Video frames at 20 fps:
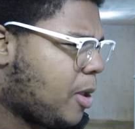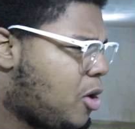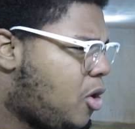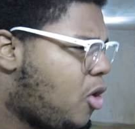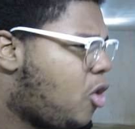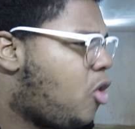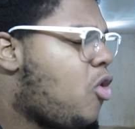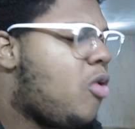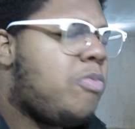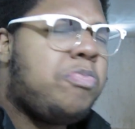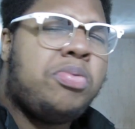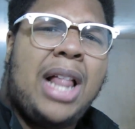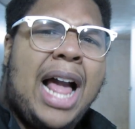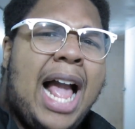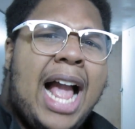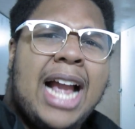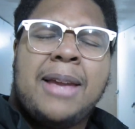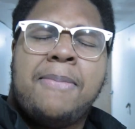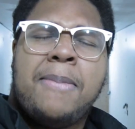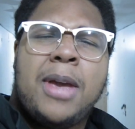who
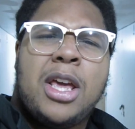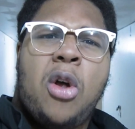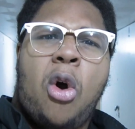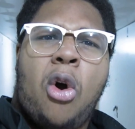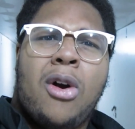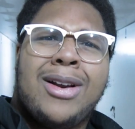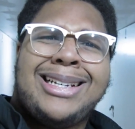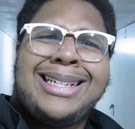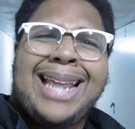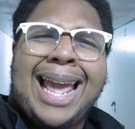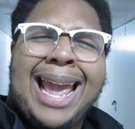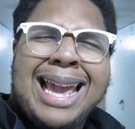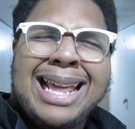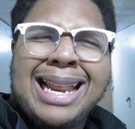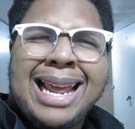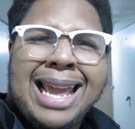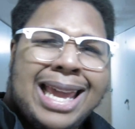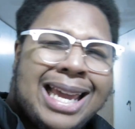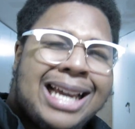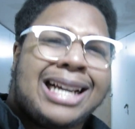black men are
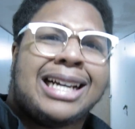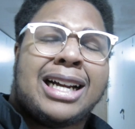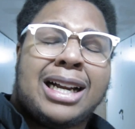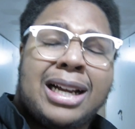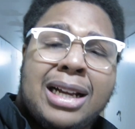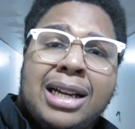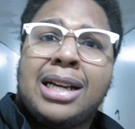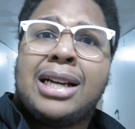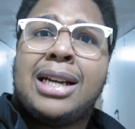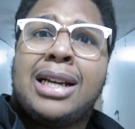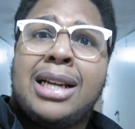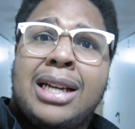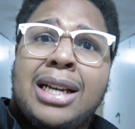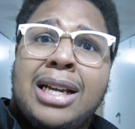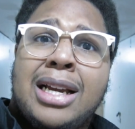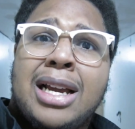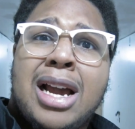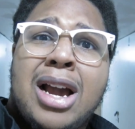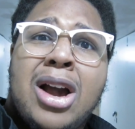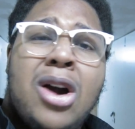dating?
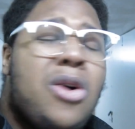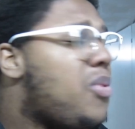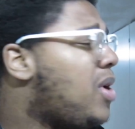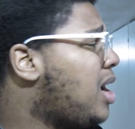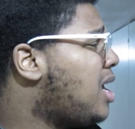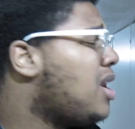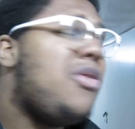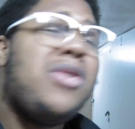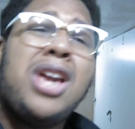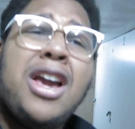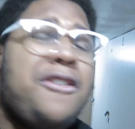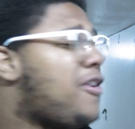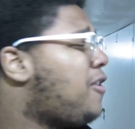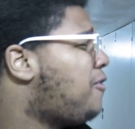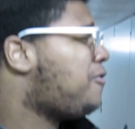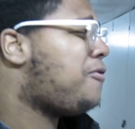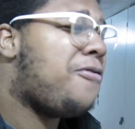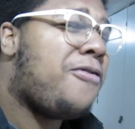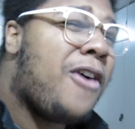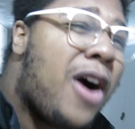We don't give a
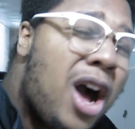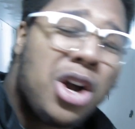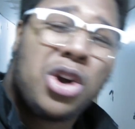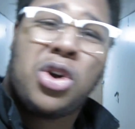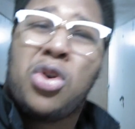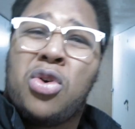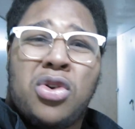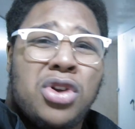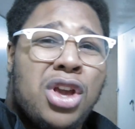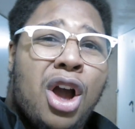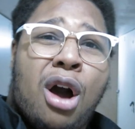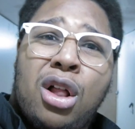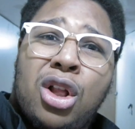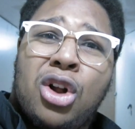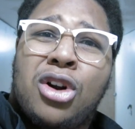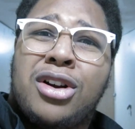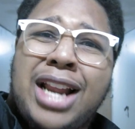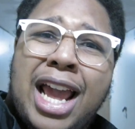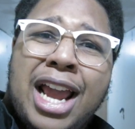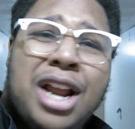fuck who y'all
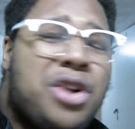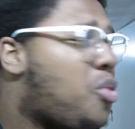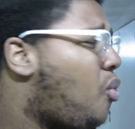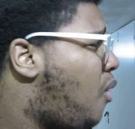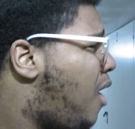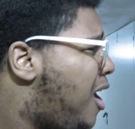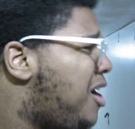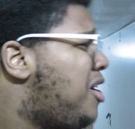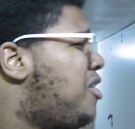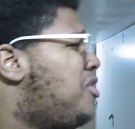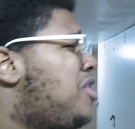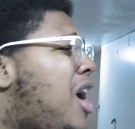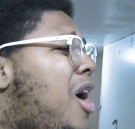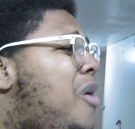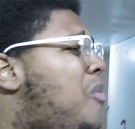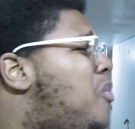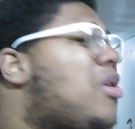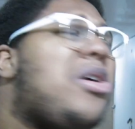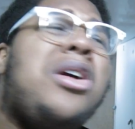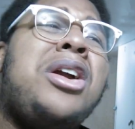are dating. Why are
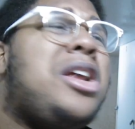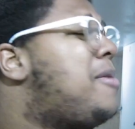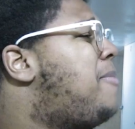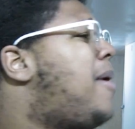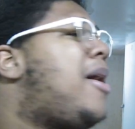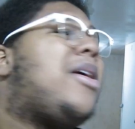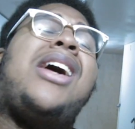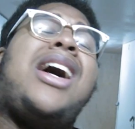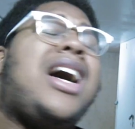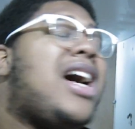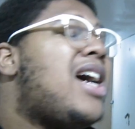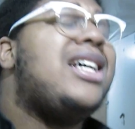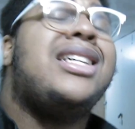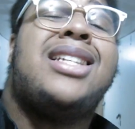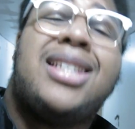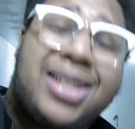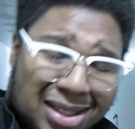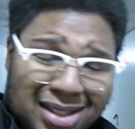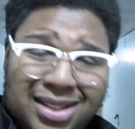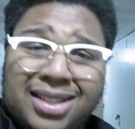y'all worried about
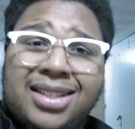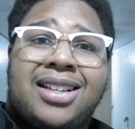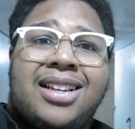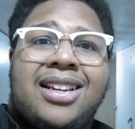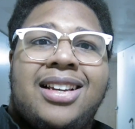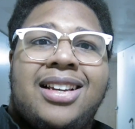us?